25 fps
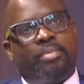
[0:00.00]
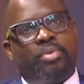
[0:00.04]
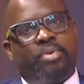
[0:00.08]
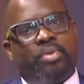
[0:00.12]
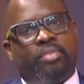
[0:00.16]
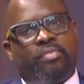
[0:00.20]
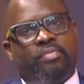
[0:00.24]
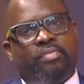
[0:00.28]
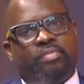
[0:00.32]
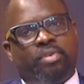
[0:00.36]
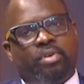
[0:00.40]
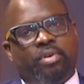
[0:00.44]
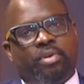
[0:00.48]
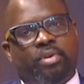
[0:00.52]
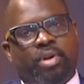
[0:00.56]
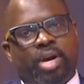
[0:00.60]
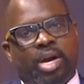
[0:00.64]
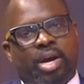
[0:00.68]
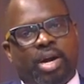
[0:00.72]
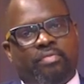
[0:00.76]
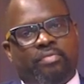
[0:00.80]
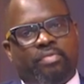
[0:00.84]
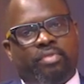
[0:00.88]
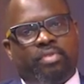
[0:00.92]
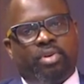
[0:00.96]
you know,
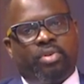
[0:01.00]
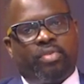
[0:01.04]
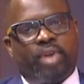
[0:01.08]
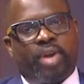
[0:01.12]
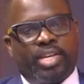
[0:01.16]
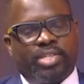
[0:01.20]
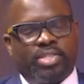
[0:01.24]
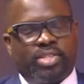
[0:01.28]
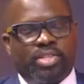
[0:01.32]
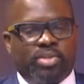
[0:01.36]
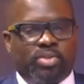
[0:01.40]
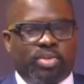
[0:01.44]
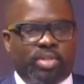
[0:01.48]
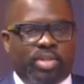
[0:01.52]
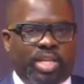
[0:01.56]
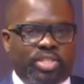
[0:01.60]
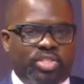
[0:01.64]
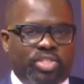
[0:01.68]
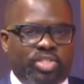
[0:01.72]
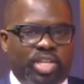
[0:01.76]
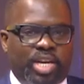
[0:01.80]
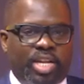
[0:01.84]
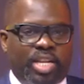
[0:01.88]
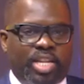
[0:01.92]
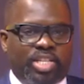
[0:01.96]
for rising to
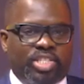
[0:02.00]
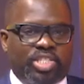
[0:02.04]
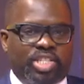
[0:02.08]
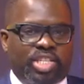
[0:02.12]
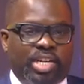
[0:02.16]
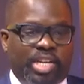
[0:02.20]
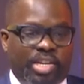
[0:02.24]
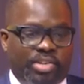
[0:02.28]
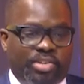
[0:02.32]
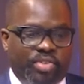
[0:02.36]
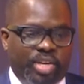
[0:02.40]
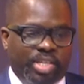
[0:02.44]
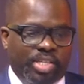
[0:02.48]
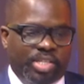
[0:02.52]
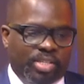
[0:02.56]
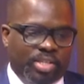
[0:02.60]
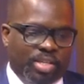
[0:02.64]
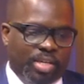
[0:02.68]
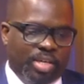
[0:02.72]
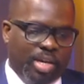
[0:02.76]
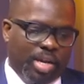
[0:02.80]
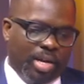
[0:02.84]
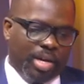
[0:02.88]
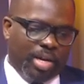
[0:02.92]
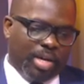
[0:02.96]
that challenge and
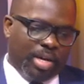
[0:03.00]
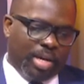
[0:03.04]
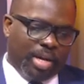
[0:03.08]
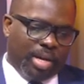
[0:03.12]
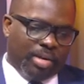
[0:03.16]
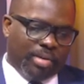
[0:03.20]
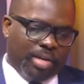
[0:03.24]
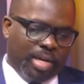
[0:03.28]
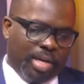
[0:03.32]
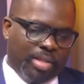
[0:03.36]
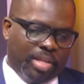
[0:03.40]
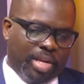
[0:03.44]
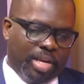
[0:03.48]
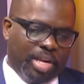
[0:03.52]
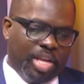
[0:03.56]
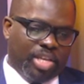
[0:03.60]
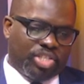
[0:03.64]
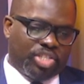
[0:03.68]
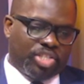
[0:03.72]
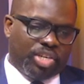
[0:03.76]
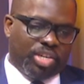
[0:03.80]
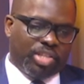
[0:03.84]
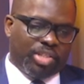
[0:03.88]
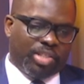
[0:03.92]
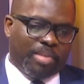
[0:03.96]
addressing the
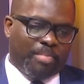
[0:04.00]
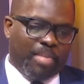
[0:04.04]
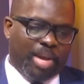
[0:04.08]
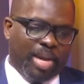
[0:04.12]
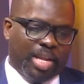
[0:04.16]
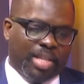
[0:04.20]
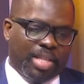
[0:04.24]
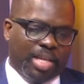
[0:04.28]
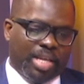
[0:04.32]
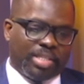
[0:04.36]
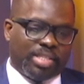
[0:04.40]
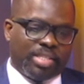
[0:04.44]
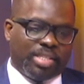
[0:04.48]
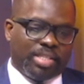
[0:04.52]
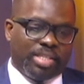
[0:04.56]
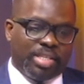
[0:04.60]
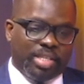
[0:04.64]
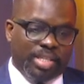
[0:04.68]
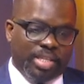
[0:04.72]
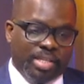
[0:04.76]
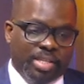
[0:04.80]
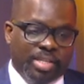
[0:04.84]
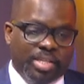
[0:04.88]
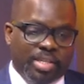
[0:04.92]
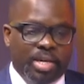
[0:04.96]
nation in the manner that he
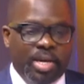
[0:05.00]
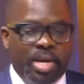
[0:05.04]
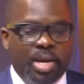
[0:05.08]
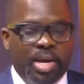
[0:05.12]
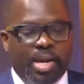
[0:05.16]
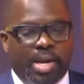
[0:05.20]
did.